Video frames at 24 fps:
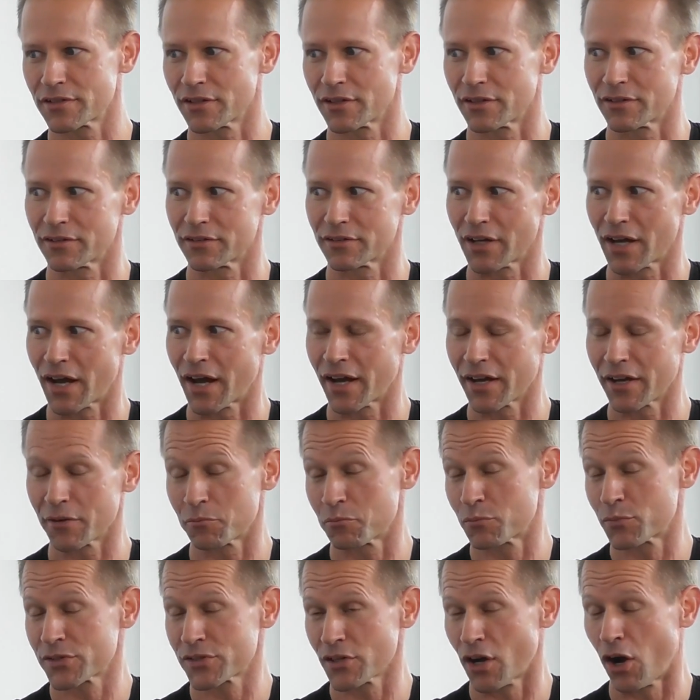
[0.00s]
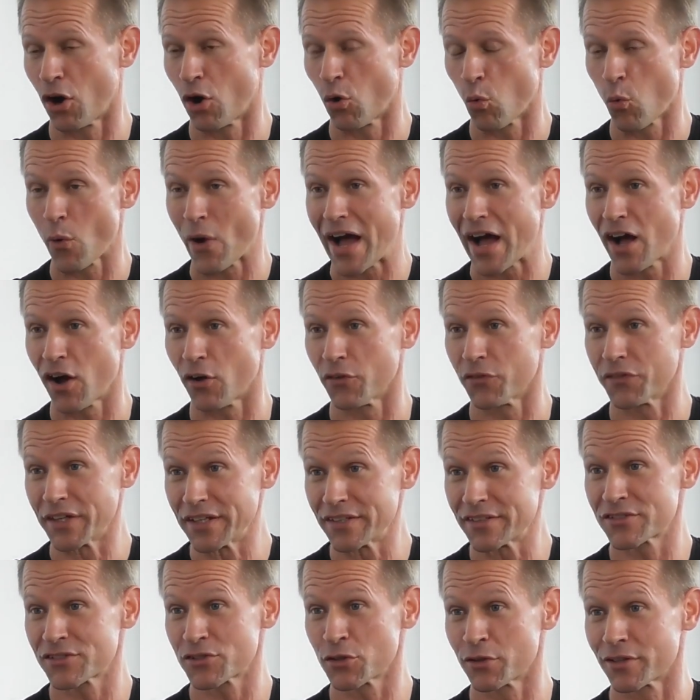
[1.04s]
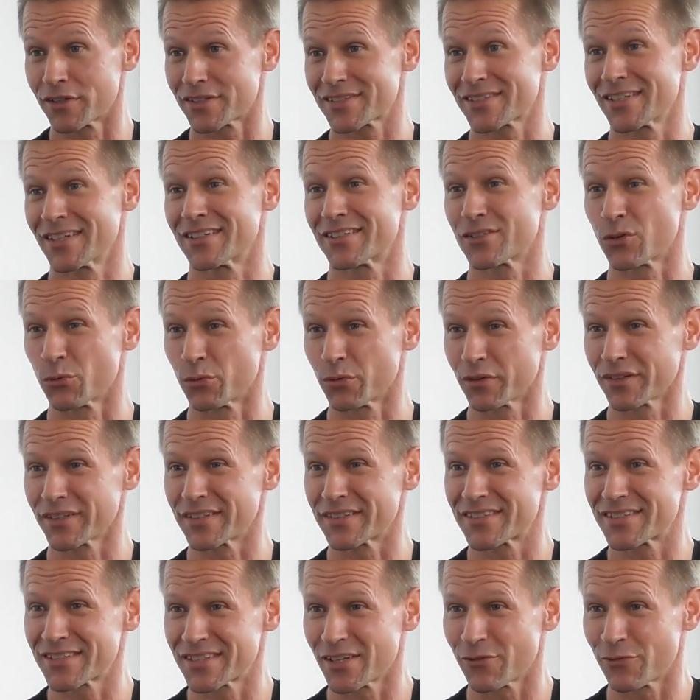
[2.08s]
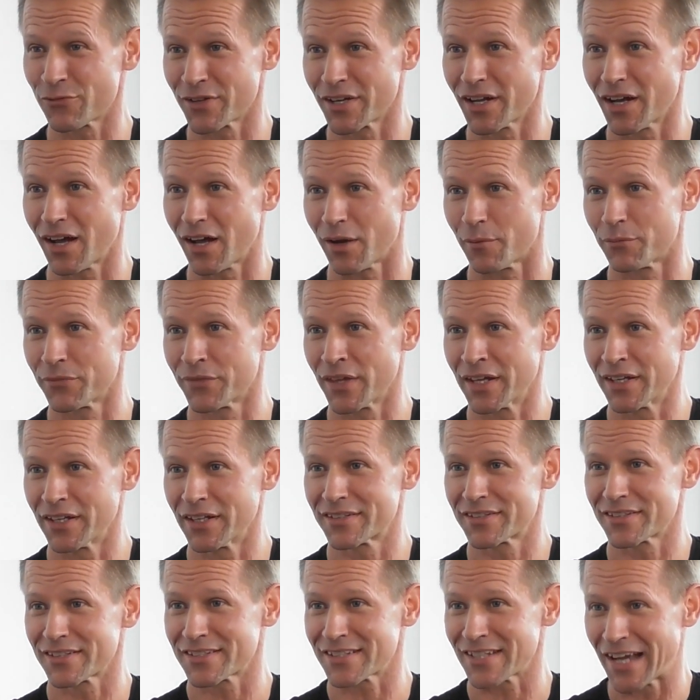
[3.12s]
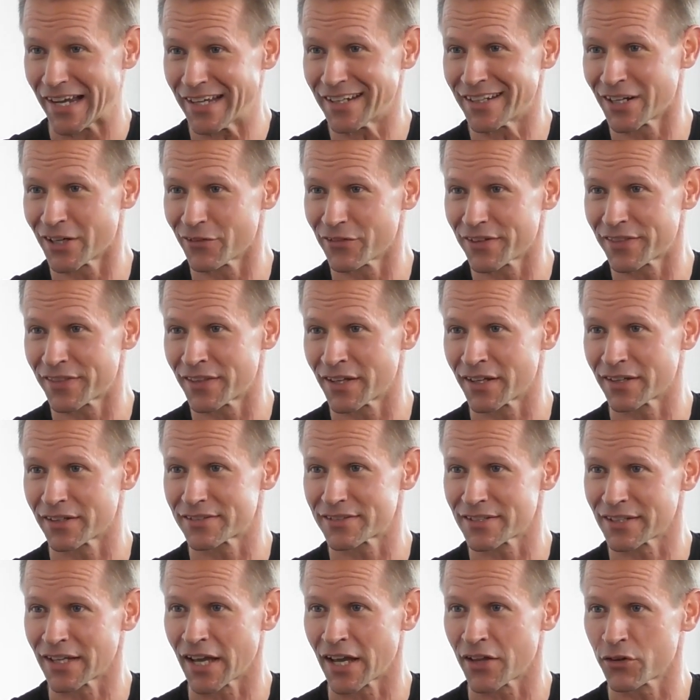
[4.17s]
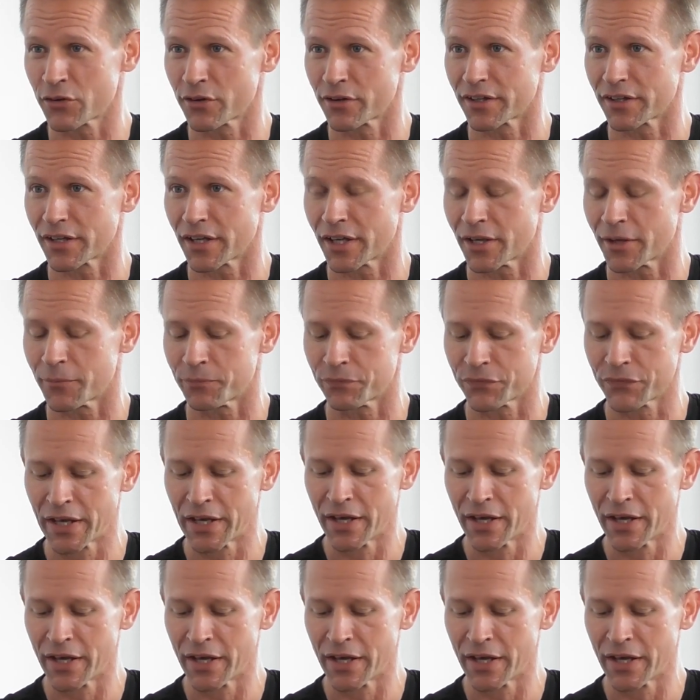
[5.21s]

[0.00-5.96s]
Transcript: And I saw, wow, these students need to really stiffen up. They need to tighten everything together again.